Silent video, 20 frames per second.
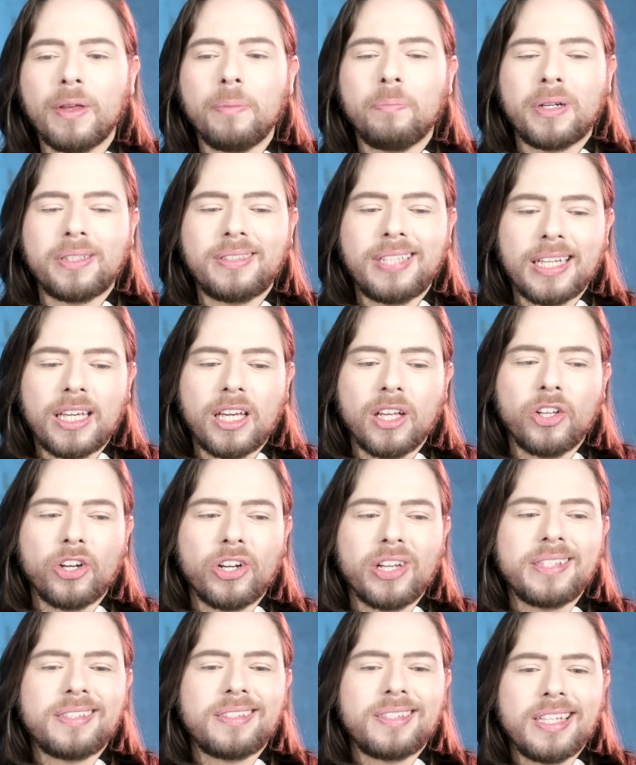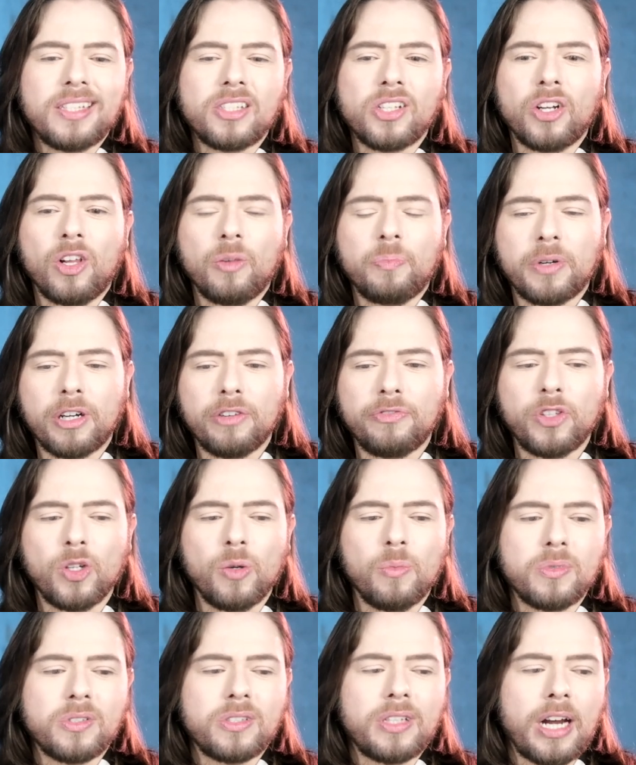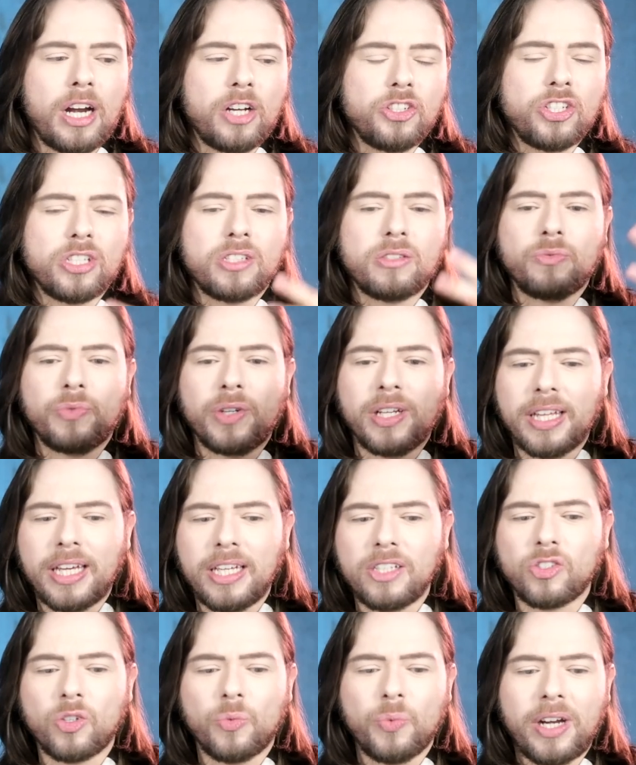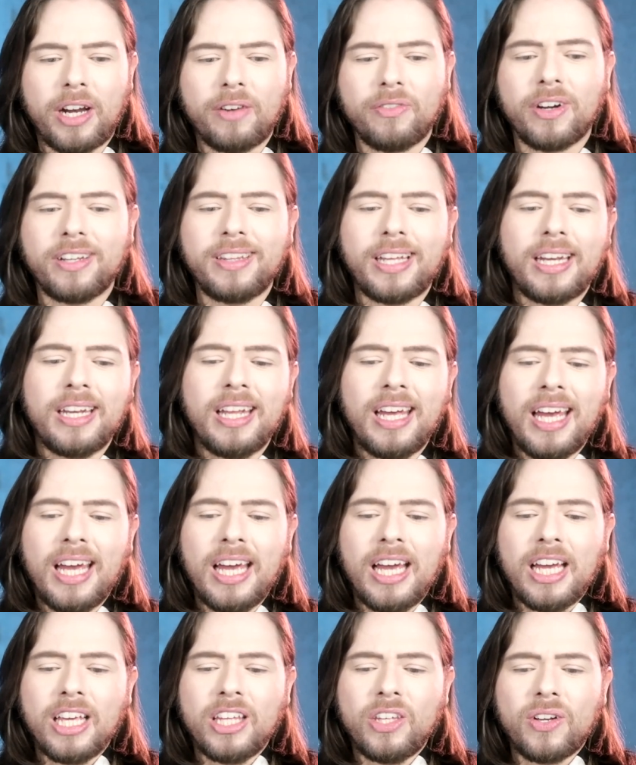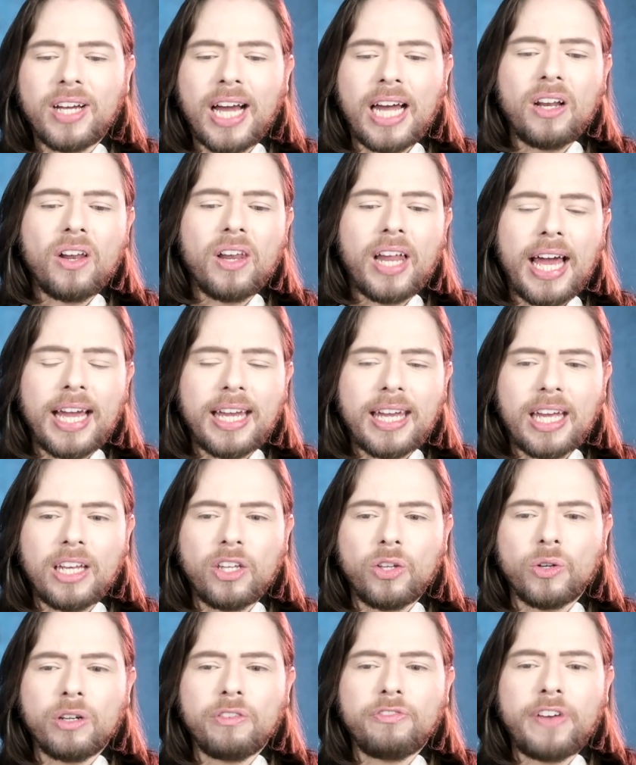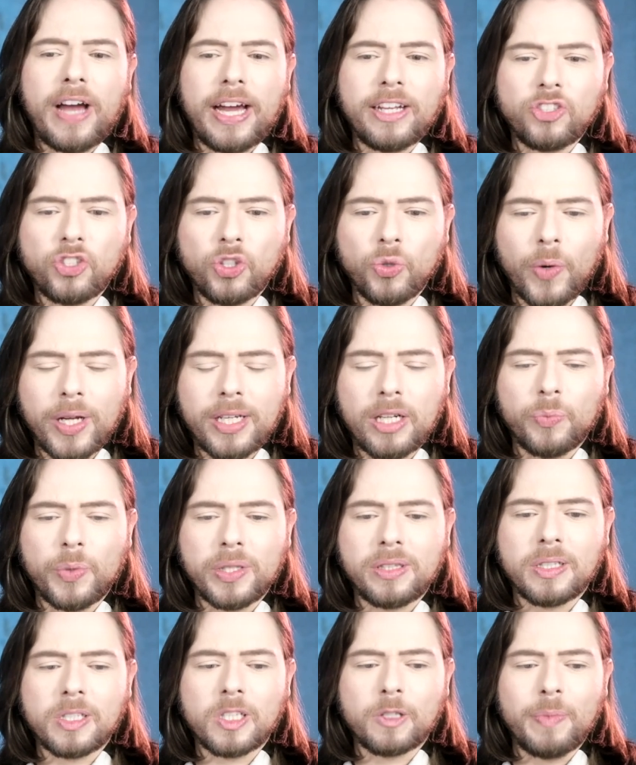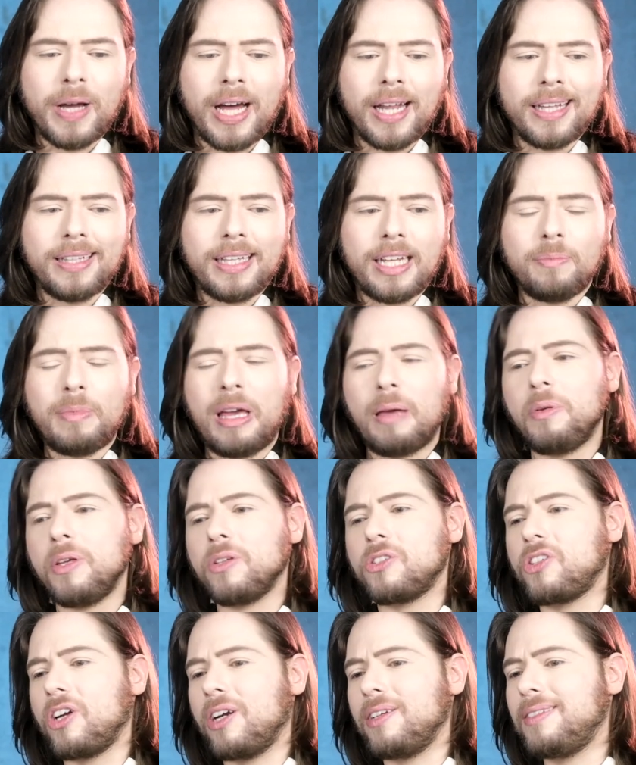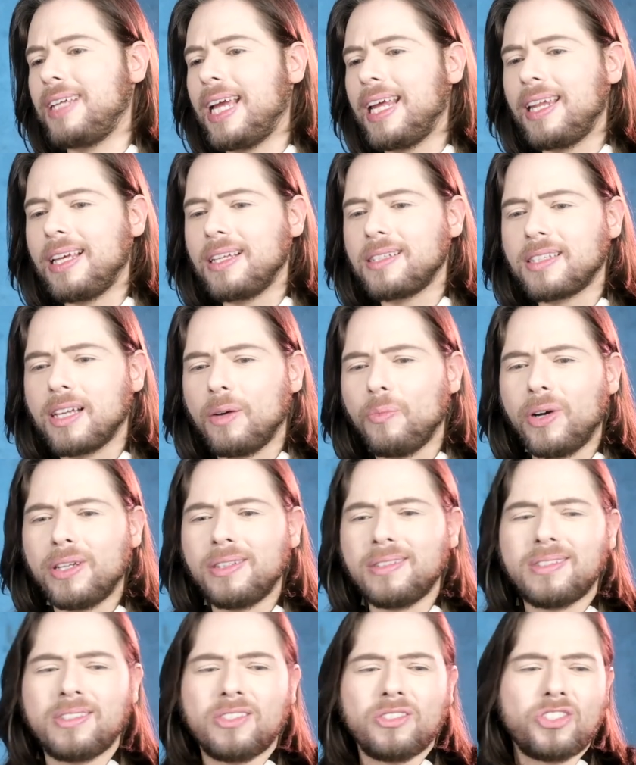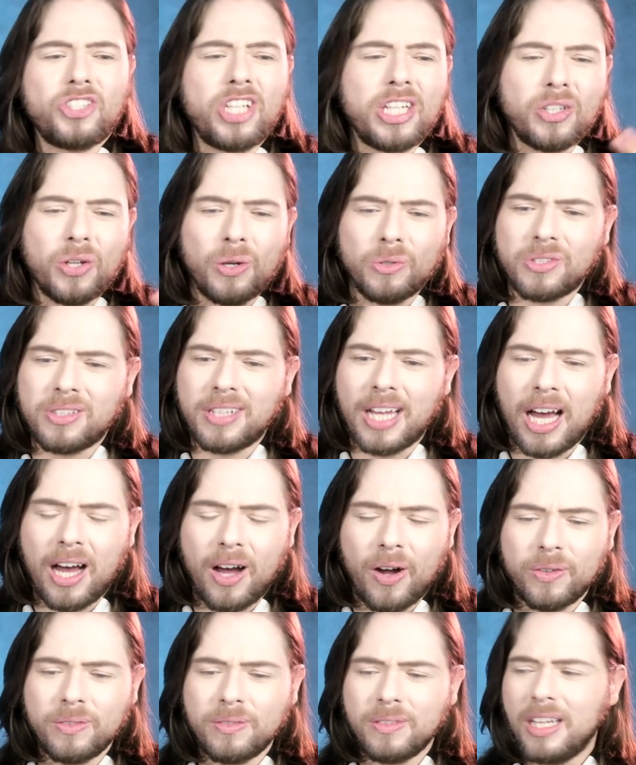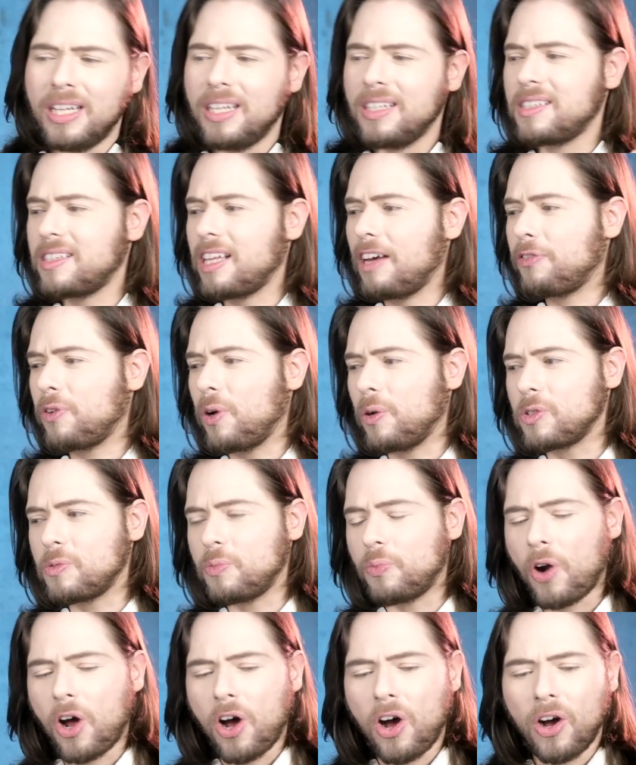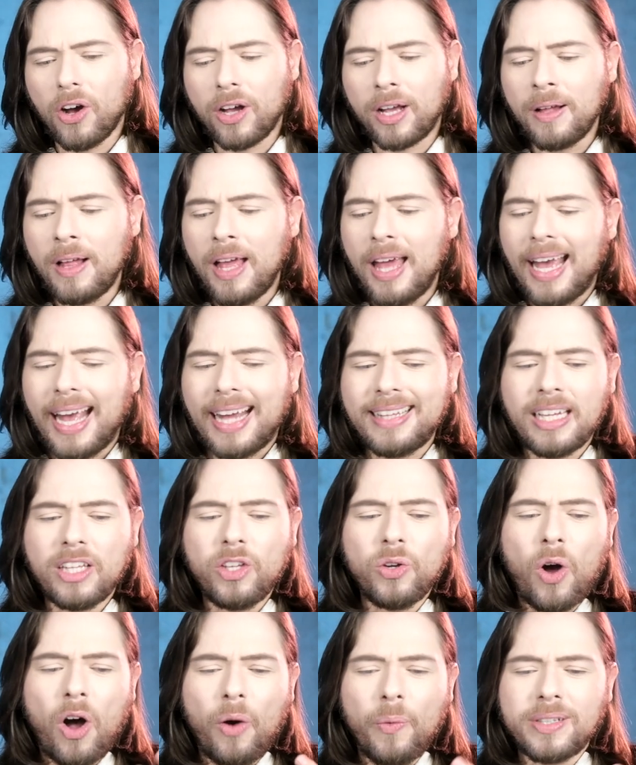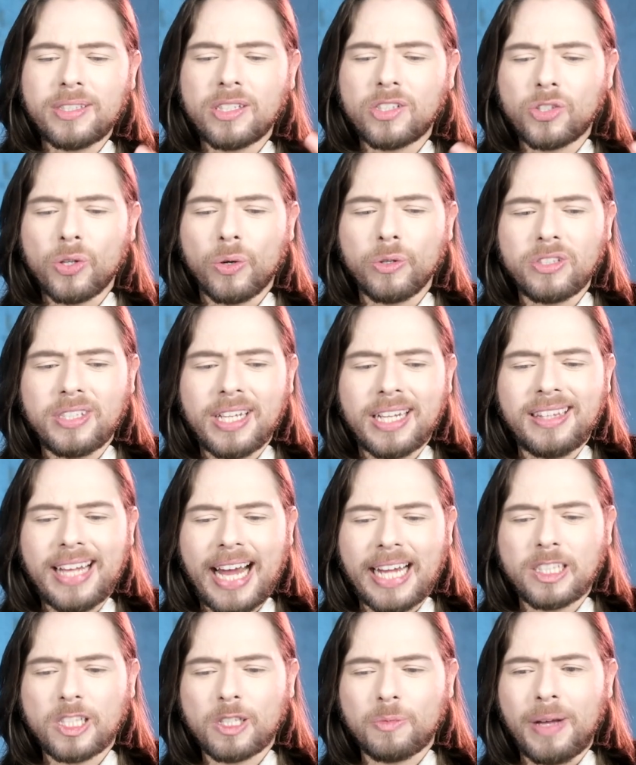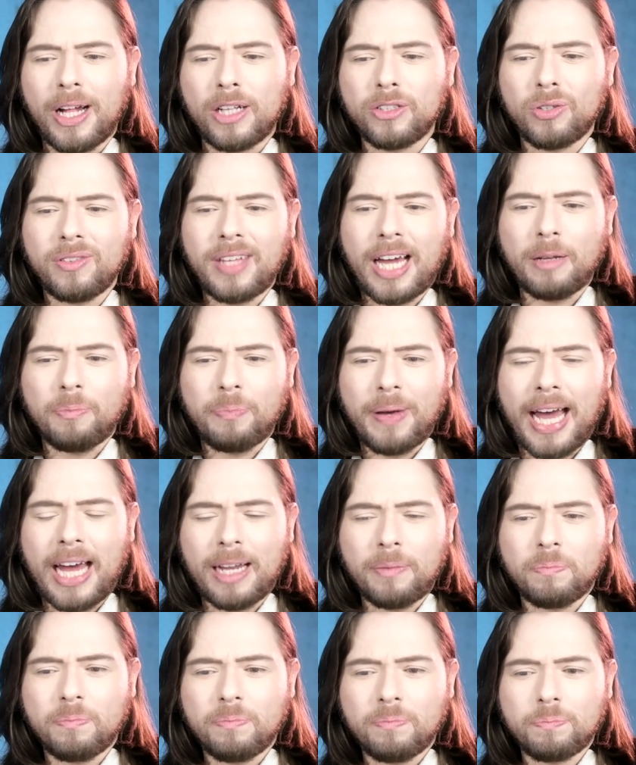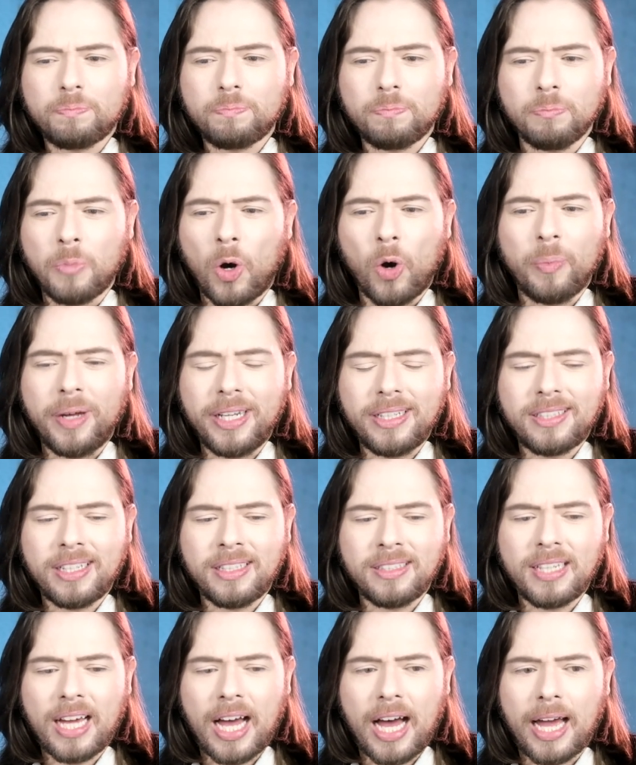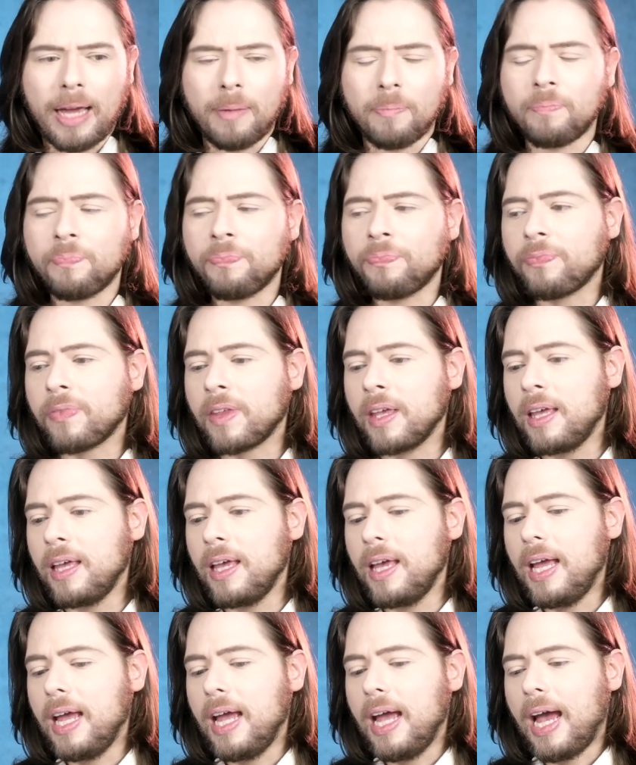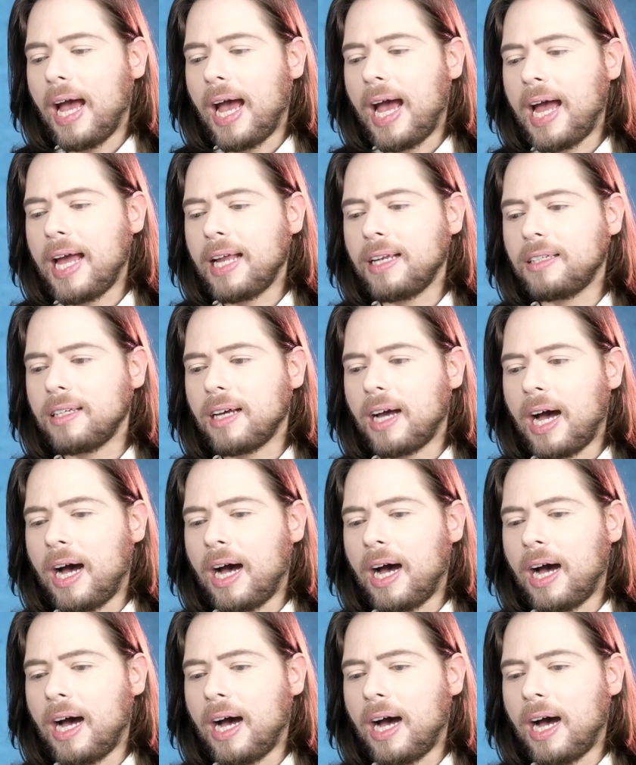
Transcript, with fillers: particularly seasonal perfumes that are just released or whatever, and then you kind of like it, you're infatuated with the smell, and then maybe you start dating someone, shit goes down, stuff goes wrong, and then you always associate that smell to that bad moment in time. And